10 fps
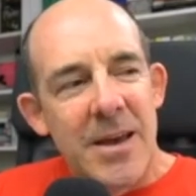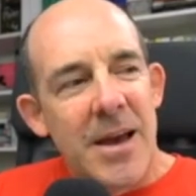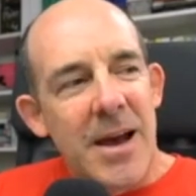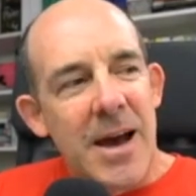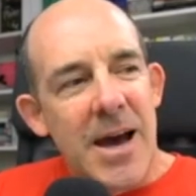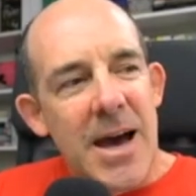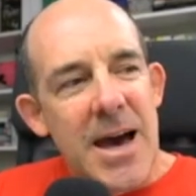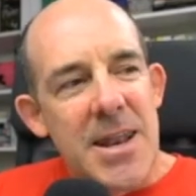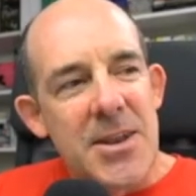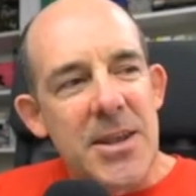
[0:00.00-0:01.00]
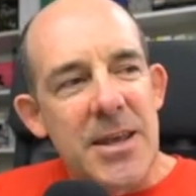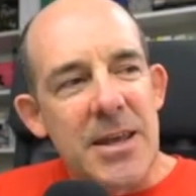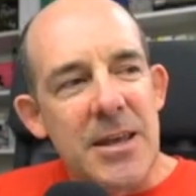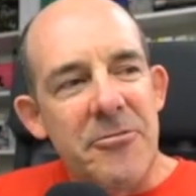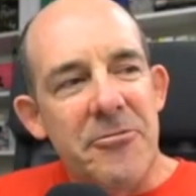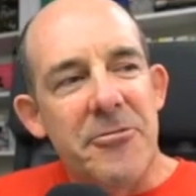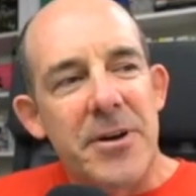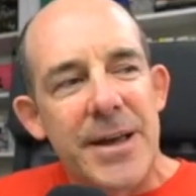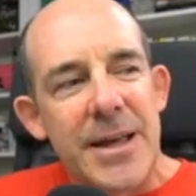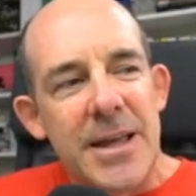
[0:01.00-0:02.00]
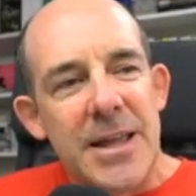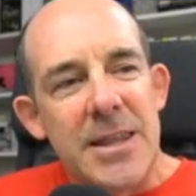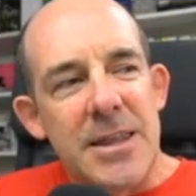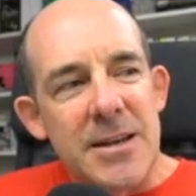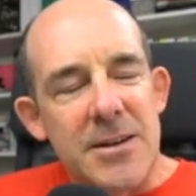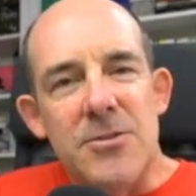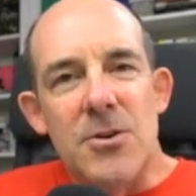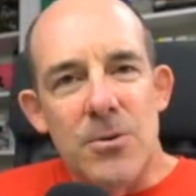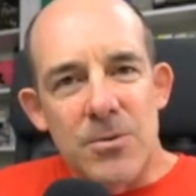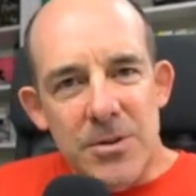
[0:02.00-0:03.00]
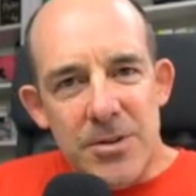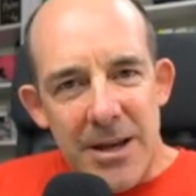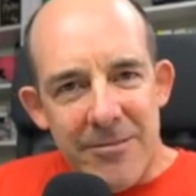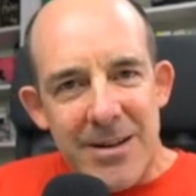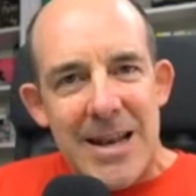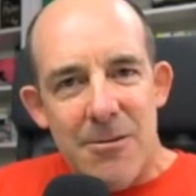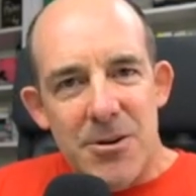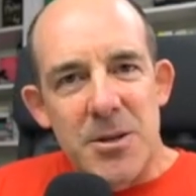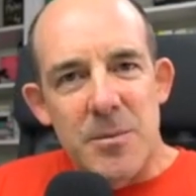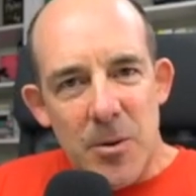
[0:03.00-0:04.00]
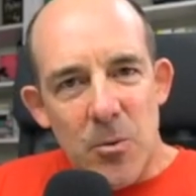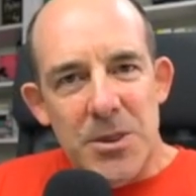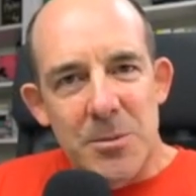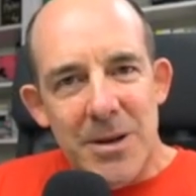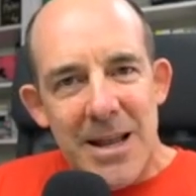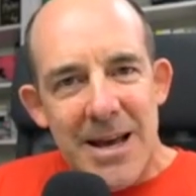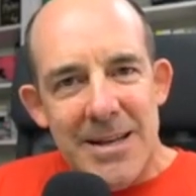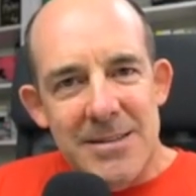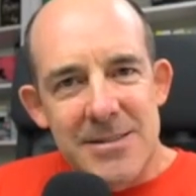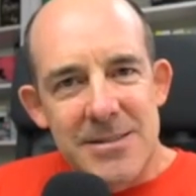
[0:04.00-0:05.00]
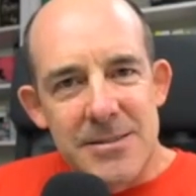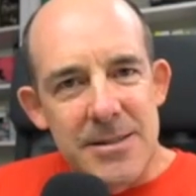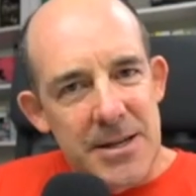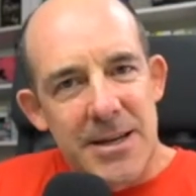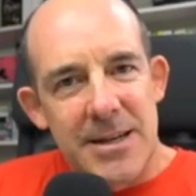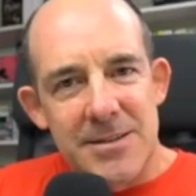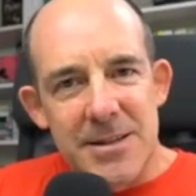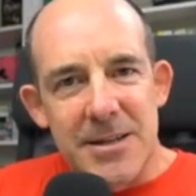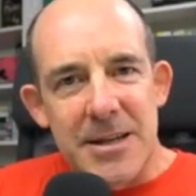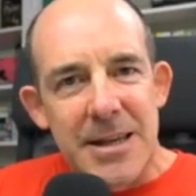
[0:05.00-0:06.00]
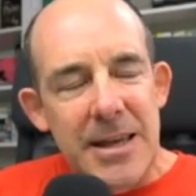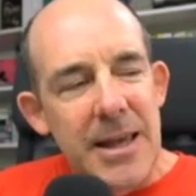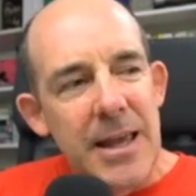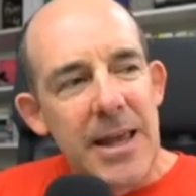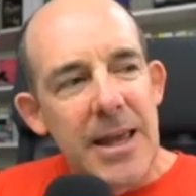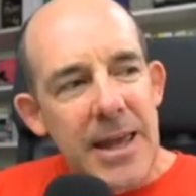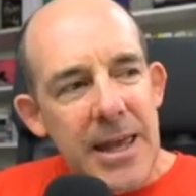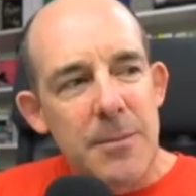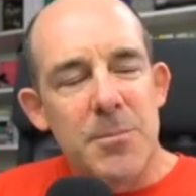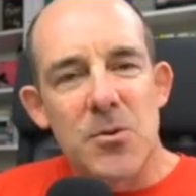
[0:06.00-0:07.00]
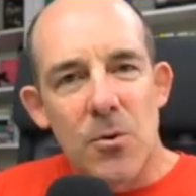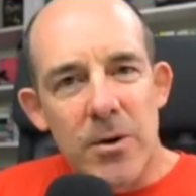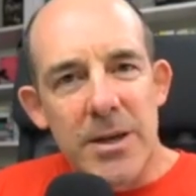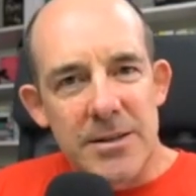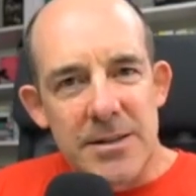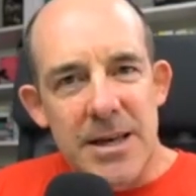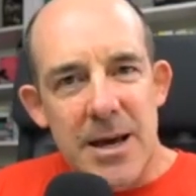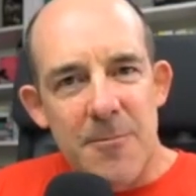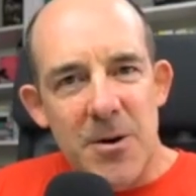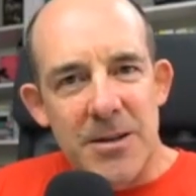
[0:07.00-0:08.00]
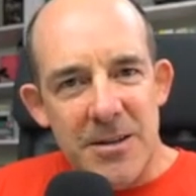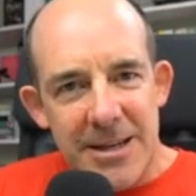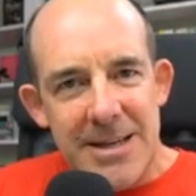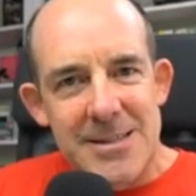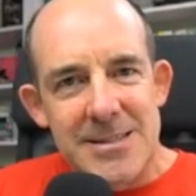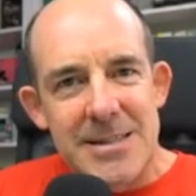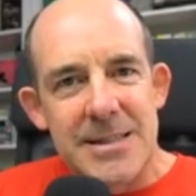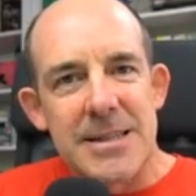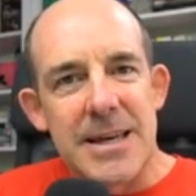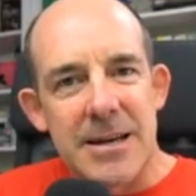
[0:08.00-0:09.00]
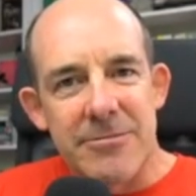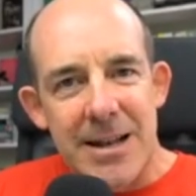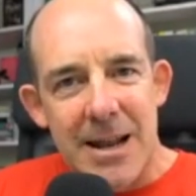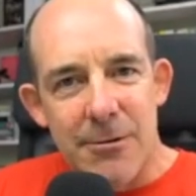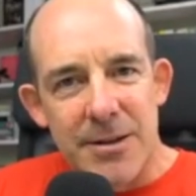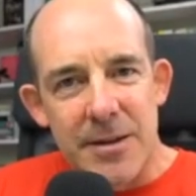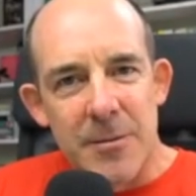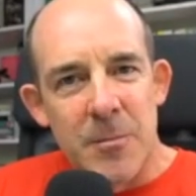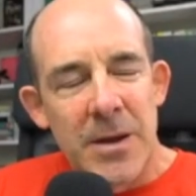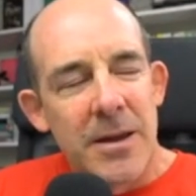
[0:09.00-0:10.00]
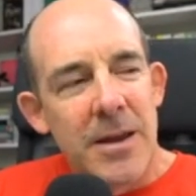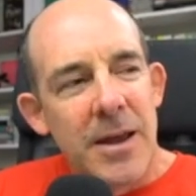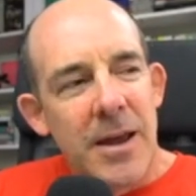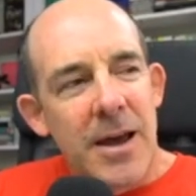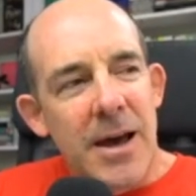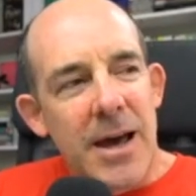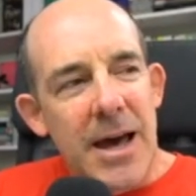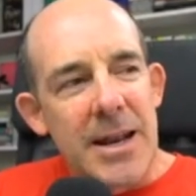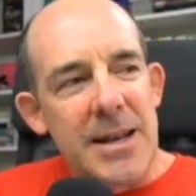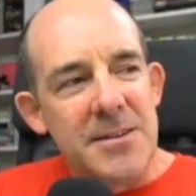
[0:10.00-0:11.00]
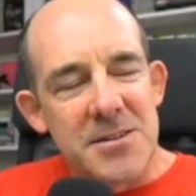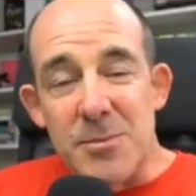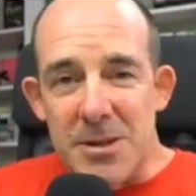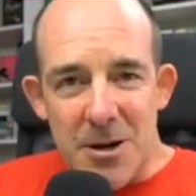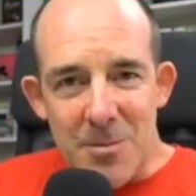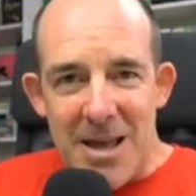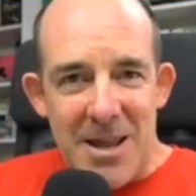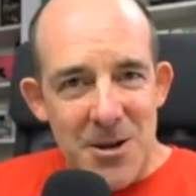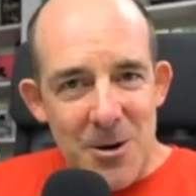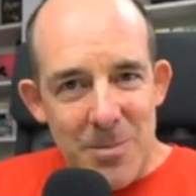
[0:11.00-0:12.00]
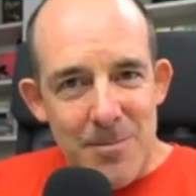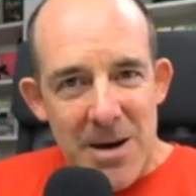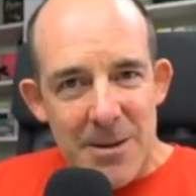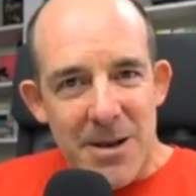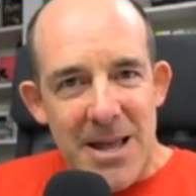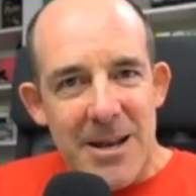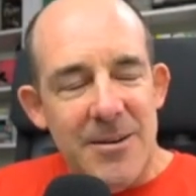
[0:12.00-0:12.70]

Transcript: And if they don't have clarity about what the plan is, then I need to keep talking to them until I can see that they have clarity. Uh, and it needs to be their plan, not my plan.